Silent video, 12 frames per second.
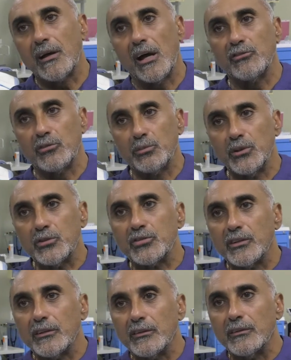
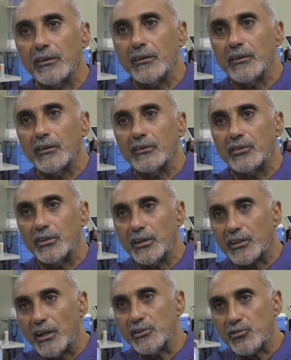contribution to
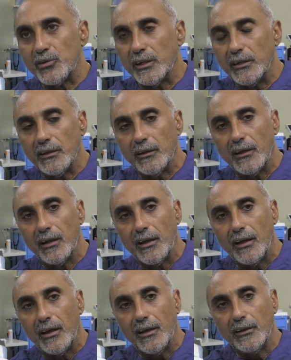your country
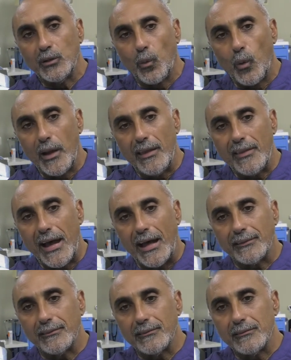in a way
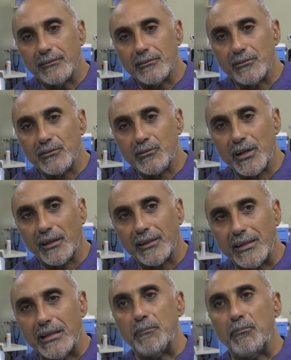that
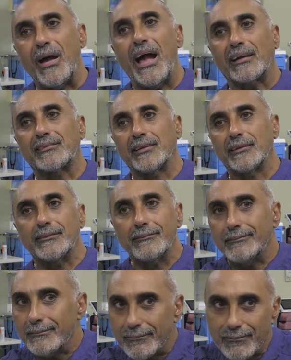really impacted
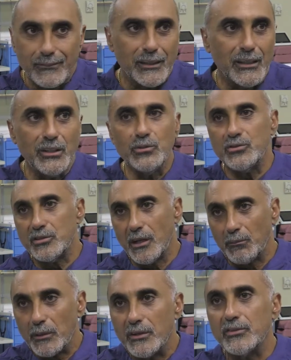huge
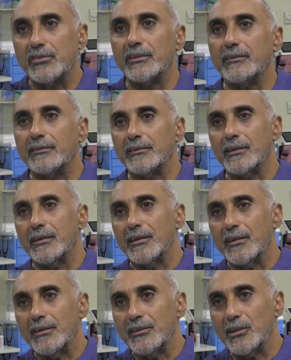numbers and
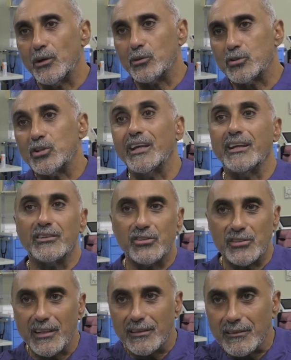you know
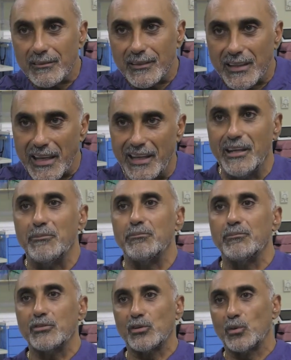changed the, the
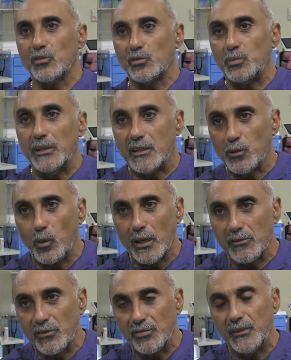game so to speak in
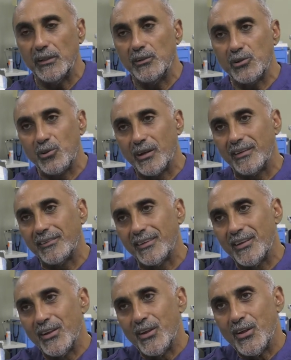whatever field you're in
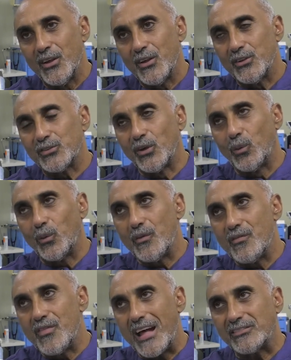so
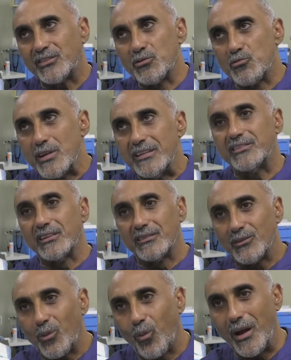that's the
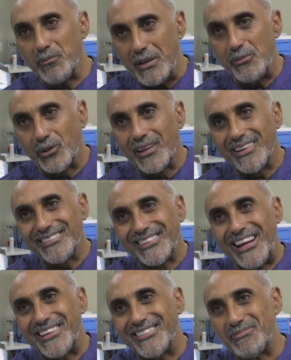reason why people get
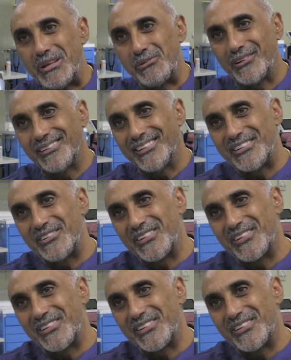people you know